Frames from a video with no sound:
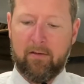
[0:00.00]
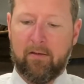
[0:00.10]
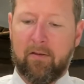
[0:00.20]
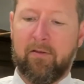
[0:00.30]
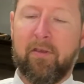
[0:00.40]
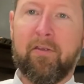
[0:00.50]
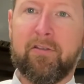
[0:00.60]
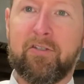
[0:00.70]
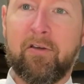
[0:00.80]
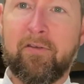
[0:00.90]
You can see all the
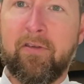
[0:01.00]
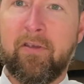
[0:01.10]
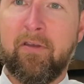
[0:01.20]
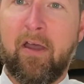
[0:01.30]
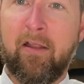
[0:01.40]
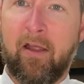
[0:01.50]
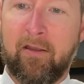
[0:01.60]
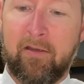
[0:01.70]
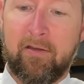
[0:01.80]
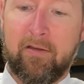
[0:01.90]
chunks. See, I like,